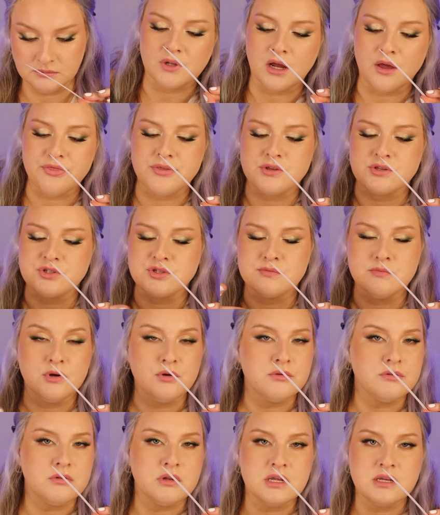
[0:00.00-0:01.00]
Got the
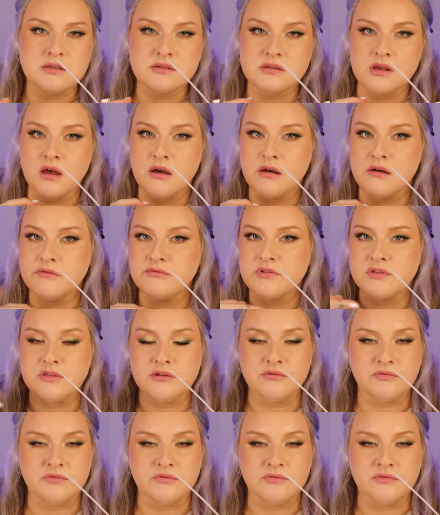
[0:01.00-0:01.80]
smoothness of the